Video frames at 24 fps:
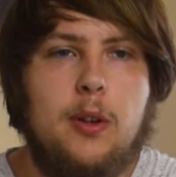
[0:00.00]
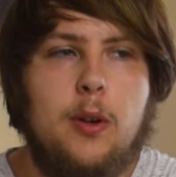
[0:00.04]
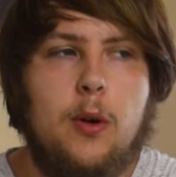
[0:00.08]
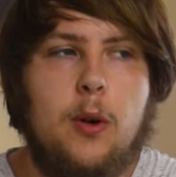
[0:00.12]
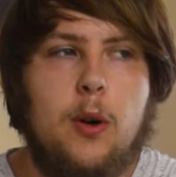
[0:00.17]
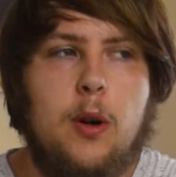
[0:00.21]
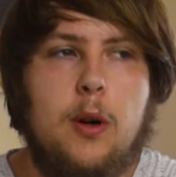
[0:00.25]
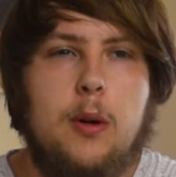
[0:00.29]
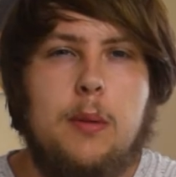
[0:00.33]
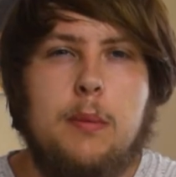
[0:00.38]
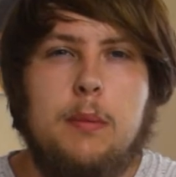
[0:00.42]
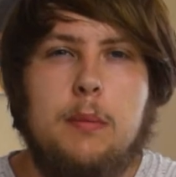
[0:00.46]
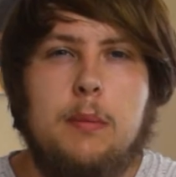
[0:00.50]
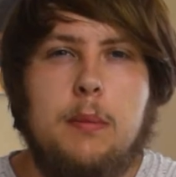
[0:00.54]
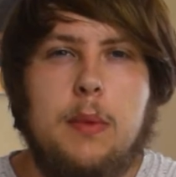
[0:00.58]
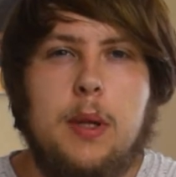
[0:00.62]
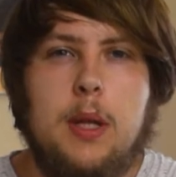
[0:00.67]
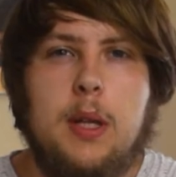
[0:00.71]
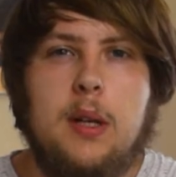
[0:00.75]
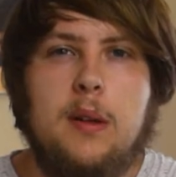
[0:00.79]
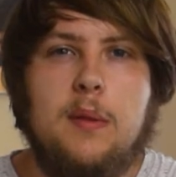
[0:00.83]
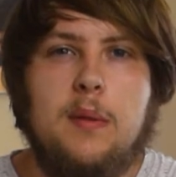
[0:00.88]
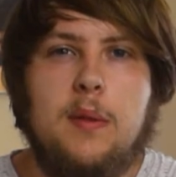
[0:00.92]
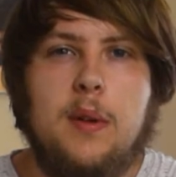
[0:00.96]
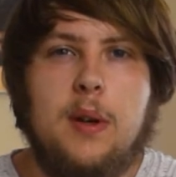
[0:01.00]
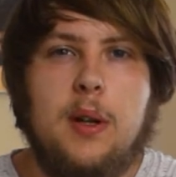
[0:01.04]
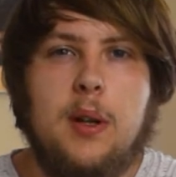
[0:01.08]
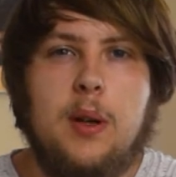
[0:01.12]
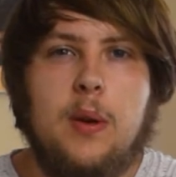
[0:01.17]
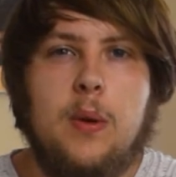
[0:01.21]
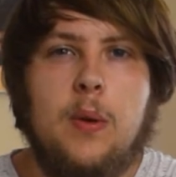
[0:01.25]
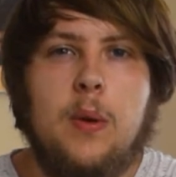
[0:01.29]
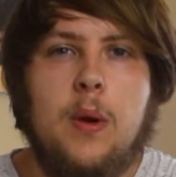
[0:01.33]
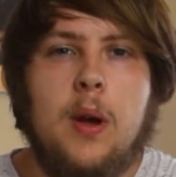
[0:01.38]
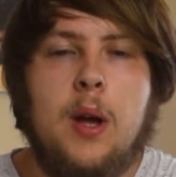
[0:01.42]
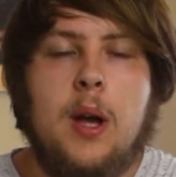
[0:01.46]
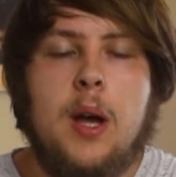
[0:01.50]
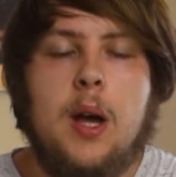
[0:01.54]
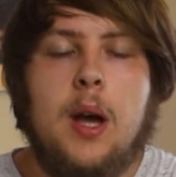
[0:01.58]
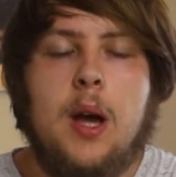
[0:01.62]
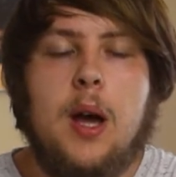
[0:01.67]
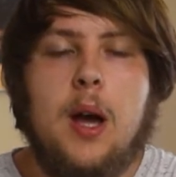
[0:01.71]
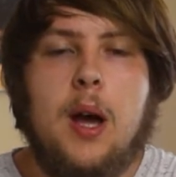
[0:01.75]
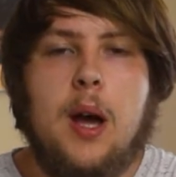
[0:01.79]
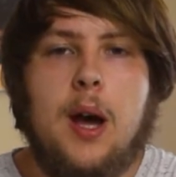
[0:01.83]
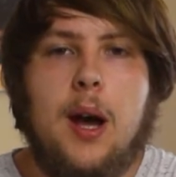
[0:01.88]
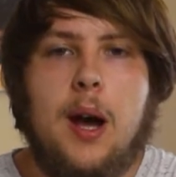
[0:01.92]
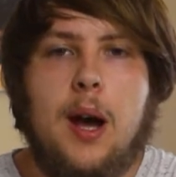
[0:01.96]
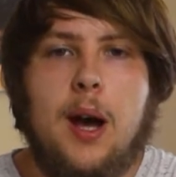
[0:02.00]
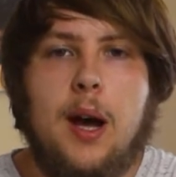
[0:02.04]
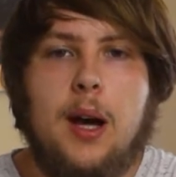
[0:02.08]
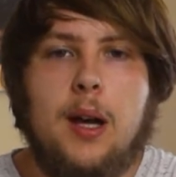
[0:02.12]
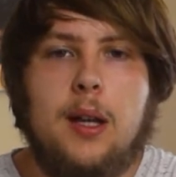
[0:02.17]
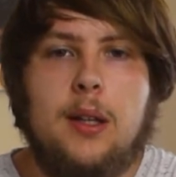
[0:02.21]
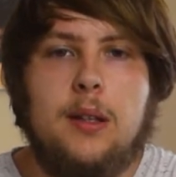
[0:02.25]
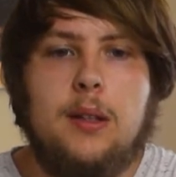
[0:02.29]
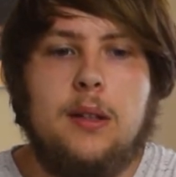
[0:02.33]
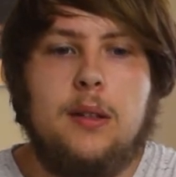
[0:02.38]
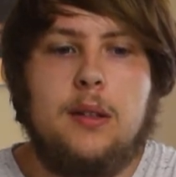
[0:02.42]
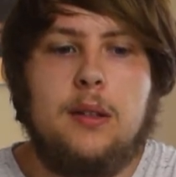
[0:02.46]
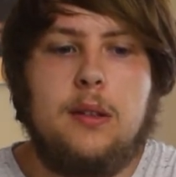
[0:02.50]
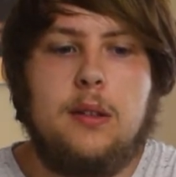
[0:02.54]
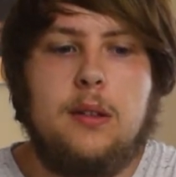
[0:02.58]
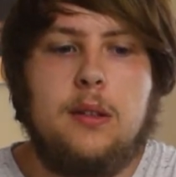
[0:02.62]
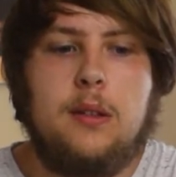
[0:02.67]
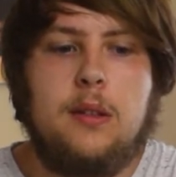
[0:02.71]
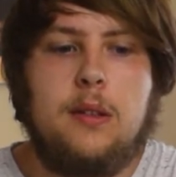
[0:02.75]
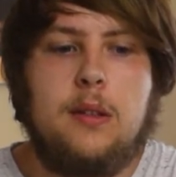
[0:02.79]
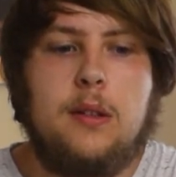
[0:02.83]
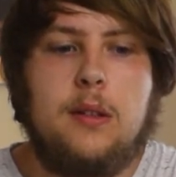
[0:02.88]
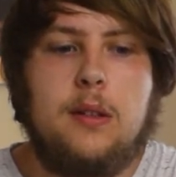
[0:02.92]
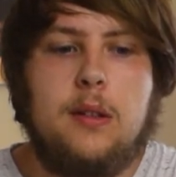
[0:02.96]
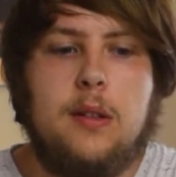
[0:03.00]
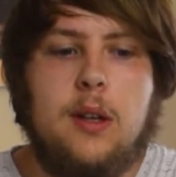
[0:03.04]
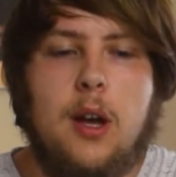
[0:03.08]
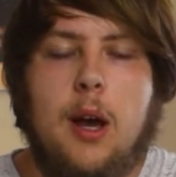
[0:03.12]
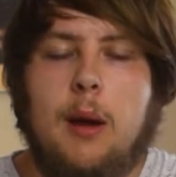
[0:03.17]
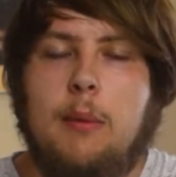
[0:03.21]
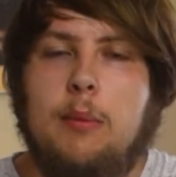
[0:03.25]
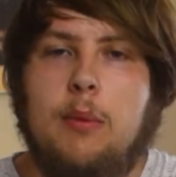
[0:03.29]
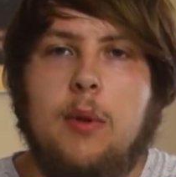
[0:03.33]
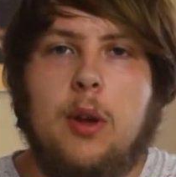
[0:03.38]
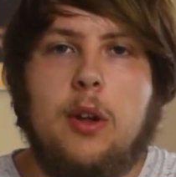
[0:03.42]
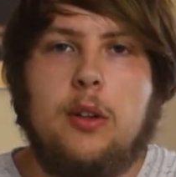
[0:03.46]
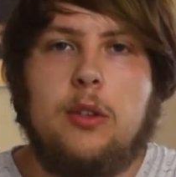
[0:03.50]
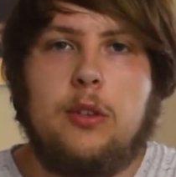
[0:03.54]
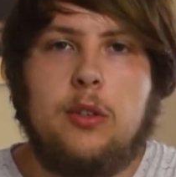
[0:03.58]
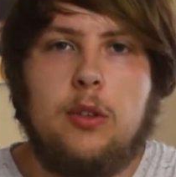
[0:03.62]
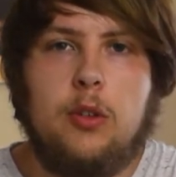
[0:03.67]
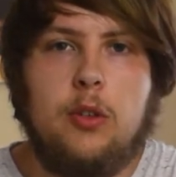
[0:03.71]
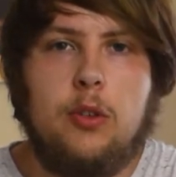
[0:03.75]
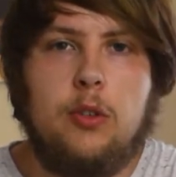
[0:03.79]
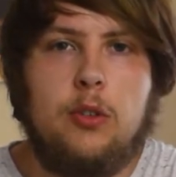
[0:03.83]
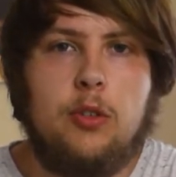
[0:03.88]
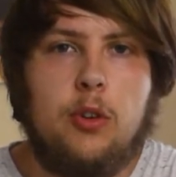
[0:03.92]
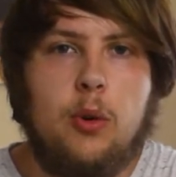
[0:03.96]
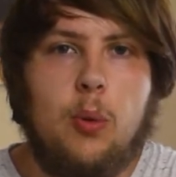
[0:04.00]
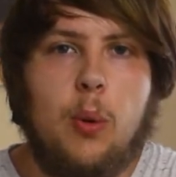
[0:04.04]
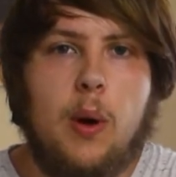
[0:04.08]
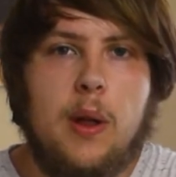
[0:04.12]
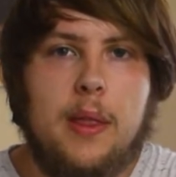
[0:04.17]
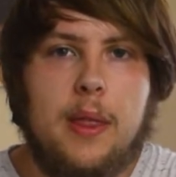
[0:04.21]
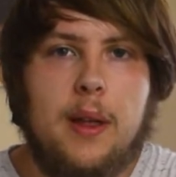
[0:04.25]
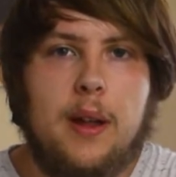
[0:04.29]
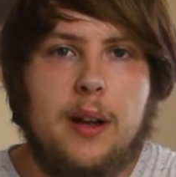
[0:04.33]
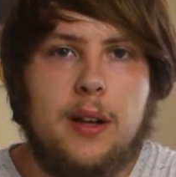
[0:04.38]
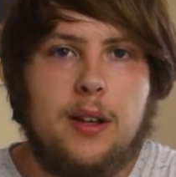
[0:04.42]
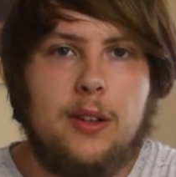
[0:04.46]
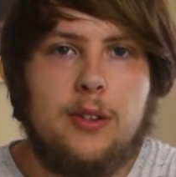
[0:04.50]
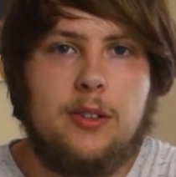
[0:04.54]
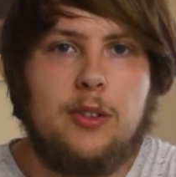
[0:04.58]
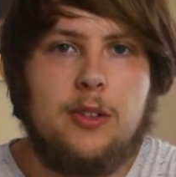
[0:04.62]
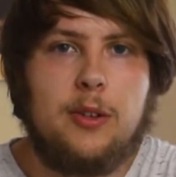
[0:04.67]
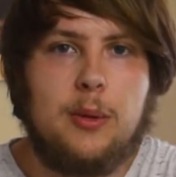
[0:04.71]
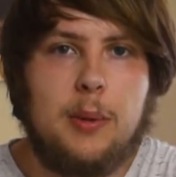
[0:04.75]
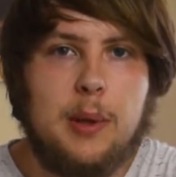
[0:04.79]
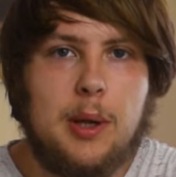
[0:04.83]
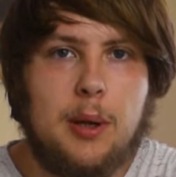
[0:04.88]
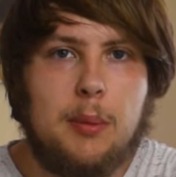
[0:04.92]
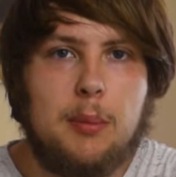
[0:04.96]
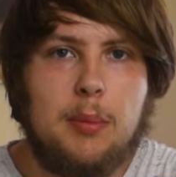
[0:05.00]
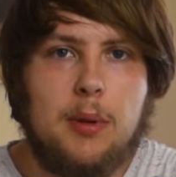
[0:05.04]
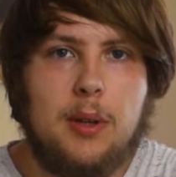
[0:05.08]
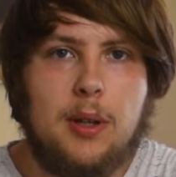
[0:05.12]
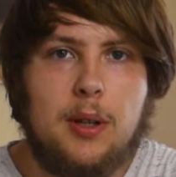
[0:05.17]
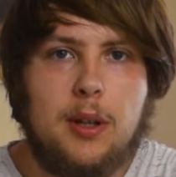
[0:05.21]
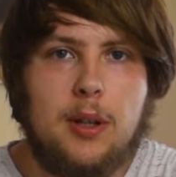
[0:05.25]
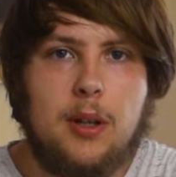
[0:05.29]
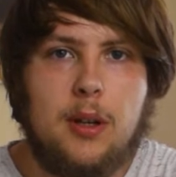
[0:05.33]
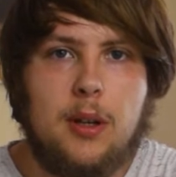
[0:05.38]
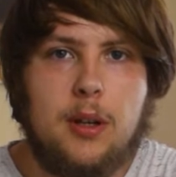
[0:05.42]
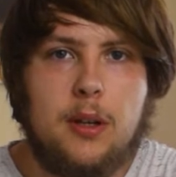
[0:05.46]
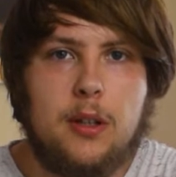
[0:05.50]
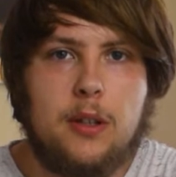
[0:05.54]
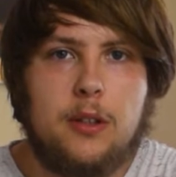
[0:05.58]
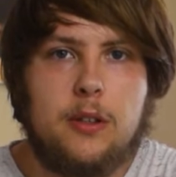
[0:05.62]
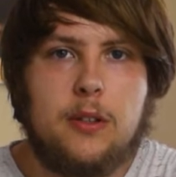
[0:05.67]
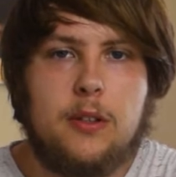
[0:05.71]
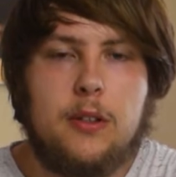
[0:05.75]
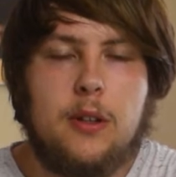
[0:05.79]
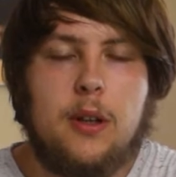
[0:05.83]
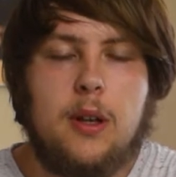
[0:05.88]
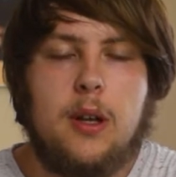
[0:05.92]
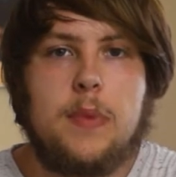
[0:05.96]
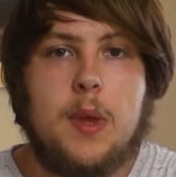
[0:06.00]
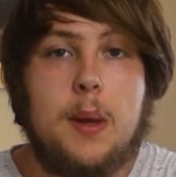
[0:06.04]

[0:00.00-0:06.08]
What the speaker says: or made a video, and I'm not too sure why that is, to be completely honest.